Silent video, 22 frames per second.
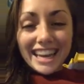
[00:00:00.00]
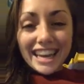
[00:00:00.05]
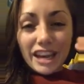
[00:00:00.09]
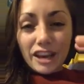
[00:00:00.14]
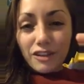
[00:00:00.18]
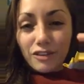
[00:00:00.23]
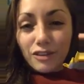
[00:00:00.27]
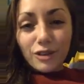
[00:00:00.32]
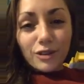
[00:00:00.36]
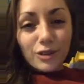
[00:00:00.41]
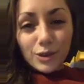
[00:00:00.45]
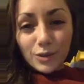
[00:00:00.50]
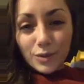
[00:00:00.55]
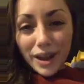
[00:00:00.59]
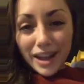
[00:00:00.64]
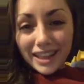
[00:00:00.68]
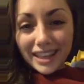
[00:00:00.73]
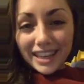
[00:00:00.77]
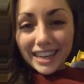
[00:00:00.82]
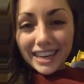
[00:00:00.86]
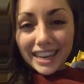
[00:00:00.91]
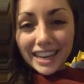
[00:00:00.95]
If you
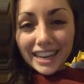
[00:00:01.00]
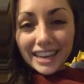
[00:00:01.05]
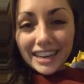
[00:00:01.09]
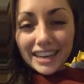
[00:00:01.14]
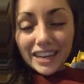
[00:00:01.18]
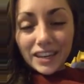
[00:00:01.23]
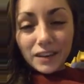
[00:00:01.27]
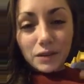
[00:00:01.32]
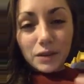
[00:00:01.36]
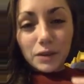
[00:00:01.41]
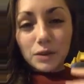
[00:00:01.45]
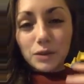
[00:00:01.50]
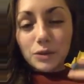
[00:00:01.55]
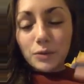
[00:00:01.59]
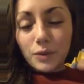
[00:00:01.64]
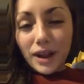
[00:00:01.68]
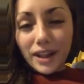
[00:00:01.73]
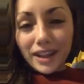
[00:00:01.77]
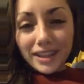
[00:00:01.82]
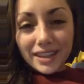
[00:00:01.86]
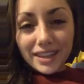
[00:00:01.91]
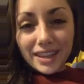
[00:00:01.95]
dwell in it, if you
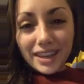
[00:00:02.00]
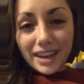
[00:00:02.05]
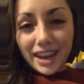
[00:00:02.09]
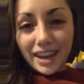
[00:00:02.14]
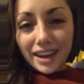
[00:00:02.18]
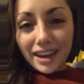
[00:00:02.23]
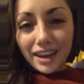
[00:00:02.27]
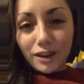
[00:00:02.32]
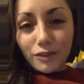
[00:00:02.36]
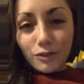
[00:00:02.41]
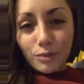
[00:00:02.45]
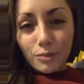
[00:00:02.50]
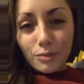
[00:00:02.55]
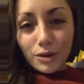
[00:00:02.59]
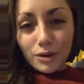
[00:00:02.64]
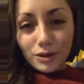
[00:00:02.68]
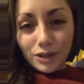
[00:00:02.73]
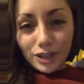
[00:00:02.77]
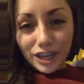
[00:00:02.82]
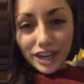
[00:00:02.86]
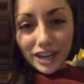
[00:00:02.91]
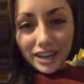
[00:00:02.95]
dwell in the negative
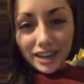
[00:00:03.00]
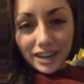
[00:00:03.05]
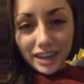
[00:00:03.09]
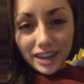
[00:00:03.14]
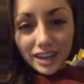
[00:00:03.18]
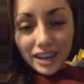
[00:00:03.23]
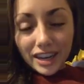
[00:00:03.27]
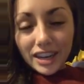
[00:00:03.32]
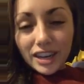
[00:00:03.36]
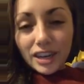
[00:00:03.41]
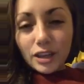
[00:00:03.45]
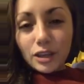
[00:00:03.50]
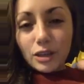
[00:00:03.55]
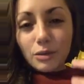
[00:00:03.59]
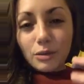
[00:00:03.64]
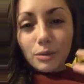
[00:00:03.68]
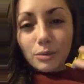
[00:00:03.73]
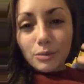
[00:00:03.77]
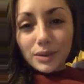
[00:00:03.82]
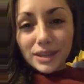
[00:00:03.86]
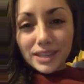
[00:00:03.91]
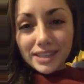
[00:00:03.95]
emotion, you
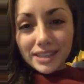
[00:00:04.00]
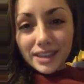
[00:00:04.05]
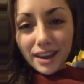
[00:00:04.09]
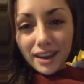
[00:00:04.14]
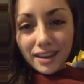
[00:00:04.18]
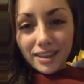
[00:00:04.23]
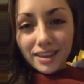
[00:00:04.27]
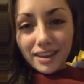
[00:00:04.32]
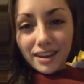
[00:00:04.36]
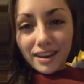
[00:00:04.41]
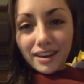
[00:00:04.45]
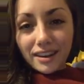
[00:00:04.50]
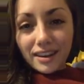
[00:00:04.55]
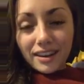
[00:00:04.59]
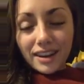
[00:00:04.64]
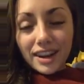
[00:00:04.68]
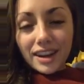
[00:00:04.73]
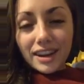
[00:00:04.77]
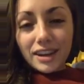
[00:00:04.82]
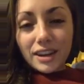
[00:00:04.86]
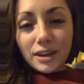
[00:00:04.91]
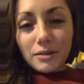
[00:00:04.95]
will be stuck there
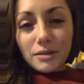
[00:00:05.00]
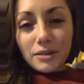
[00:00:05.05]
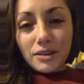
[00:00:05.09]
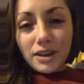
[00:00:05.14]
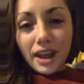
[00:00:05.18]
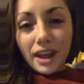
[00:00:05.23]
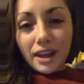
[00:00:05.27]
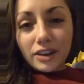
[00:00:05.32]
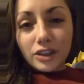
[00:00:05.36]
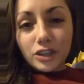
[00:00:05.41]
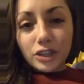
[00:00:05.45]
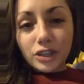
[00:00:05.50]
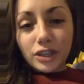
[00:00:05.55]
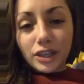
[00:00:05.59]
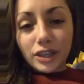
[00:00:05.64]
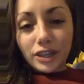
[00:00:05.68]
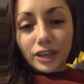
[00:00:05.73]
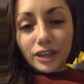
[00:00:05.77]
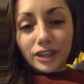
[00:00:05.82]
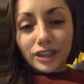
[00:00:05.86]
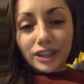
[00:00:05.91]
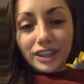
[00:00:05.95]
and you won't actually
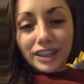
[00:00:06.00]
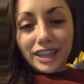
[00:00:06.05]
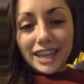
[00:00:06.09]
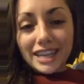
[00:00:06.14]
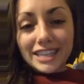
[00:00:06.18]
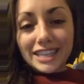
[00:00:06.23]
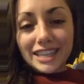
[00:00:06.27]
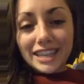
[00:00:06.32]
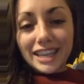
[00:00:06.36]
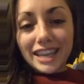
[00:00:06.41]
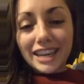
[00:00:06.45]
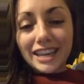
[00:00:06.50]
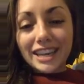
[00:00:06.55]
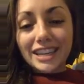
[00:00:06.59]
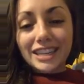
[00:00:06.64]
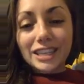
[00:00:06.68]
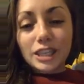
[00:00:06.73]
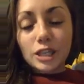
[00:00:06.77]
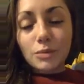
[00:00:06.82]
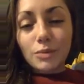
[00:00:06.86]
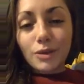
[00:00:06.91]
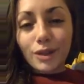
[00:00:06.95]
learn the lesson that
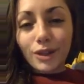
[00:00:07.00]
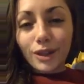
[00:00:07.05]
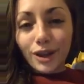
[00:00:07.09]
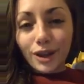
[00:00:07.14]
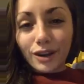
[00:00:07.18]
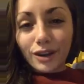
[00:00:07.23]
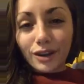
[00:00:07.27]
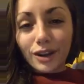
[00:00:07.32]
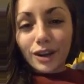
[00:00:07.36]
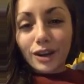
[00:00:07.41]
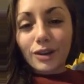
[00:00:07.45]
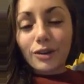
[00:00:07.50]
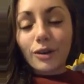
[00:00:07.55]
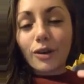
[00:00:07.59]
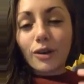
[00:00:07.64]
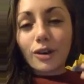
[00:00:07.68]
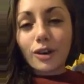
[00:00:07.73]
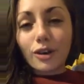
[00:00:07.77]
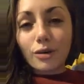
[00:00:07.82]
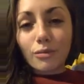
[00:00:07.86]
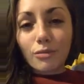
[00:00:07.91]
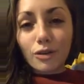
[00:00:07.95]
needs to be learned in
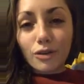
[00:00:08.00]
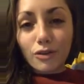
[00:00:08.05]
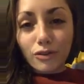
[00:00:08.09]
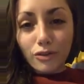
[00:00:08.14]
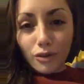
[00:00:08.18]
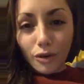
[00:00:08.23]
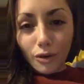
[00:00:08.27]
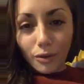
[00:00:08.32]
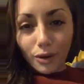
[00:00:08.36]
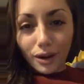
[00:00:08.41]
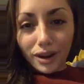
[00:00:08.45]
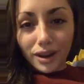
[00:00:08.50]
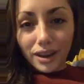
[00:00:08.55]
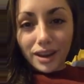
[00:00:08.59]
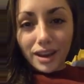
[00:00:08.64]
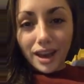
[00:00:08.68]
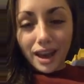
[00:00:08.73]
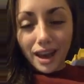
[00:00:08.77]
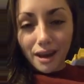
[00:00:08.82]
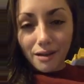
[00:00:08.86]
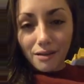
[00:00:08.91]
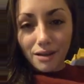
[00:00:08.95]
order to move forward.
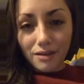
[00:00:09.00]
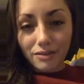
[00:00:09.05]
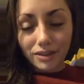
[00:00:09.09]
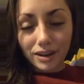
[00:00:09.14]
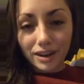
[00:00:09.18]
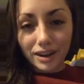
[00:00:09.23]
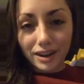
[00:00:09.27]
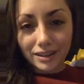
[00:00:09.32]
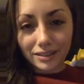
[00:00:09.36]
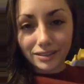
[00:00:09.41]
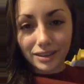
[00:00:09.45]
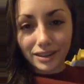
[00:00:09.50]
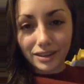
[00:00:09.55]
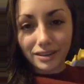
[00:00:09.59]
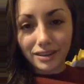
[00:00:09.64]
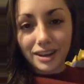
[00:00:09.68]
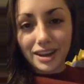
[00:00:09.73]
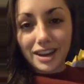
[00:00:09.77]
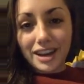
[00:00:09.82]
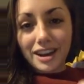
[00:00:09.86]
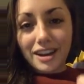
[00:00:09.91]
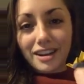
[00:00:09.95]
However, if you
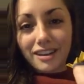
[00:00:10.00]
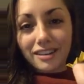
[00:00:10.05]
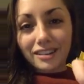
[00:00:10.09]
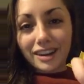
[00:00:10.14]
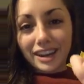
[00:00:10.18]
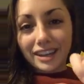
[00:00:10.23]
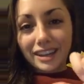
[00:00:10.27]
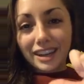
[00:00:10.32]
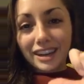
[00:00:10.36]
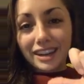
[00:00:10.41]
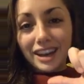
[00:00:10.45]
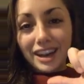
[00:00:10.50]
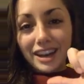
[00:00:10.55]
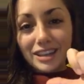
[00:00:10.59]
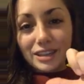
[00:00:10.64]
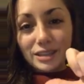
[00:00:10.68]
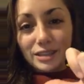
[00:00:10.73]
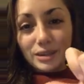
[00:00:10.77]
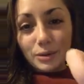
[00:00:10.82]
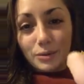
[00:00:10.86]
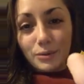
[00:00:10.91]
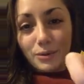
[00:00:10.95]

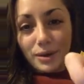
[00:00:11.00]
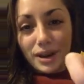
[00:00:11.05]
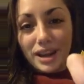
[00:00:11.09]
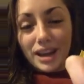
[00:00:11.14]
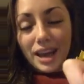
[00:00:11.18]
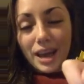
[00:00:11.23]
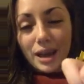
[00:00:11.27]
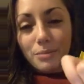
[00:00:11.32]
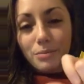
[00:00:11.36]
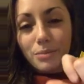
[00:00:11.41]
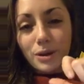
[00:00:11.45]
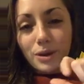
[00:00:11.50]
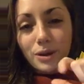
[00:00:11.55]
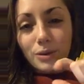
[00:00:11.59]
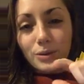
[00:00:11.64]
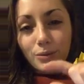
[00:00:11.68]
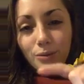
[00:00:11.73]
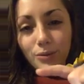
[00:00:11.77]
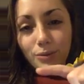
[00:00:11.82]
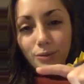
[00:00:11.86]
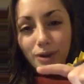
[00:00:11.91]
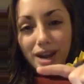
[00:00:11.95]
recognize what happened,
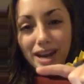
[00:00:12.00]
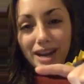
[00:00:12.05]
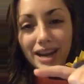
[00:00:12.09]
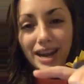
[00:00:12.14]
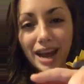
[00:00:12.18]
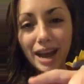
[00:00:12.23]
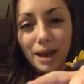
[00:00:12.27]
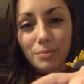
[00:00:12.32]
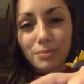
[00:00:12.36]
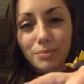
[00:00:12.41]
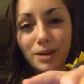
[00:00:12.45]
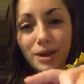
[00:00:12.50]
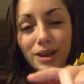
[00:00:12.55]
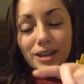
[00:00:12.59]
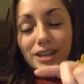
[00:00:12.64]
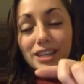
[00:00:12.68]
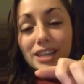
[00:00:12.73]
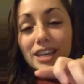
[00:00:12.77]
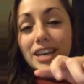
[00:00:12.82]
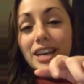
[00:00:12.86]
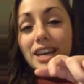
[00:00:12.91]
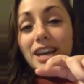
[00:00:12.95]
why it
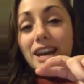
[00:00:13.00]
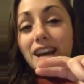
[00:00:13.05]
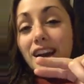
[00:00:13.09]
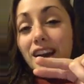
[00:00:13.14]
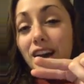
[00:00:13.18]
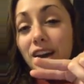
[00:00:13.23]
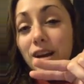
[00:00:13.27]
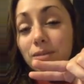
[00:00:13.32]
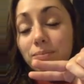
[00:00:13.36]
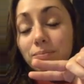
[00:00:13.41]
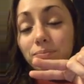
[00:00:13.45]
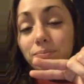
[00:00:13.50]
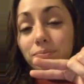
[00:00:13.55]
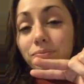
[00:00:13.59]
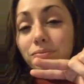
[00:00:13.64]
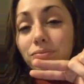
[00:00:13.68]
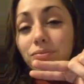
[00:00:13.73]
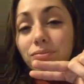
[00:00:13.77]
happened, and